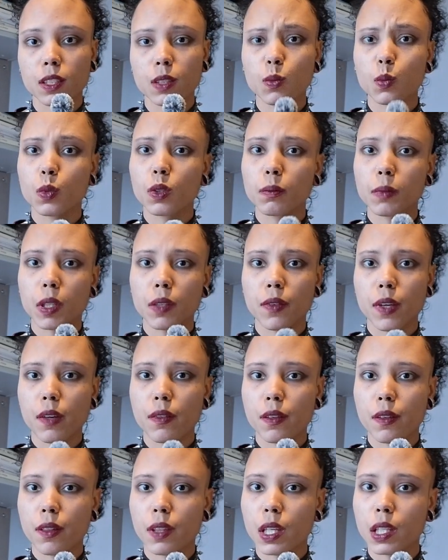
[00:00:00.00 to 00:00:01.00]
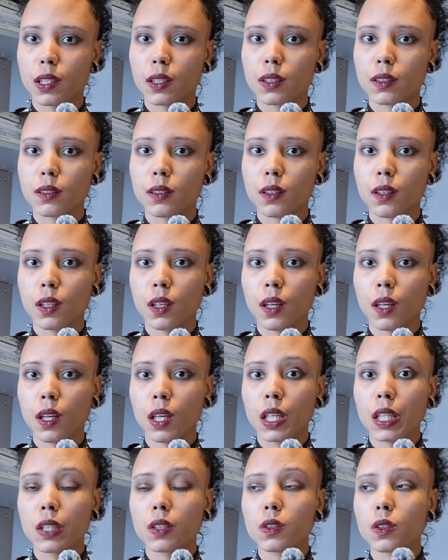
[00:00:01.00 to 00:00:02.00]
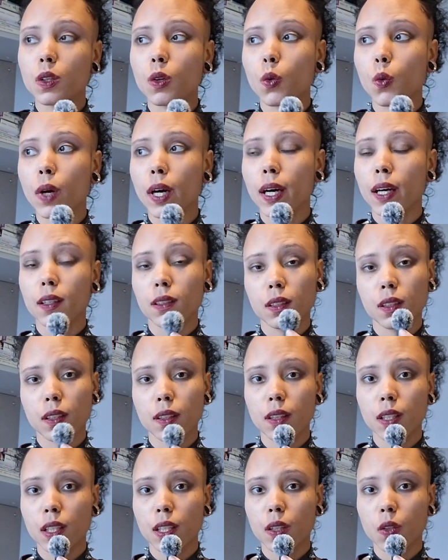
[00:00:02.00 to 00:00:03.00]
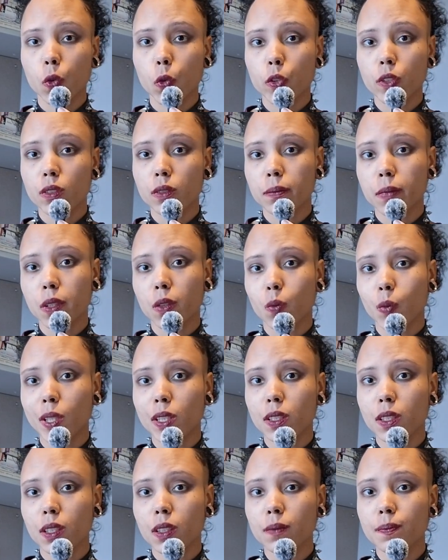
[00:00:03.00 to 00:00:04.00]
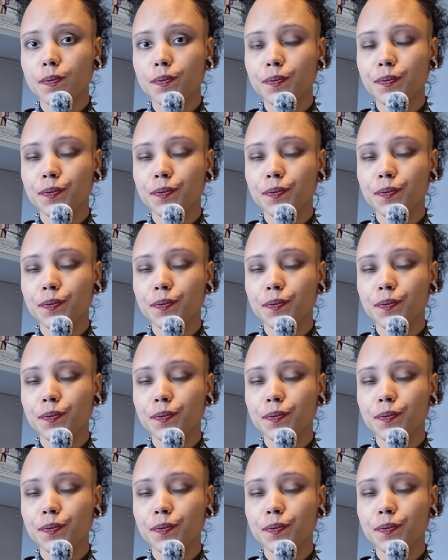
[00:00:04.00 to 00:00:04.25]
It's one of my favorite things to wear in the autumn and winter.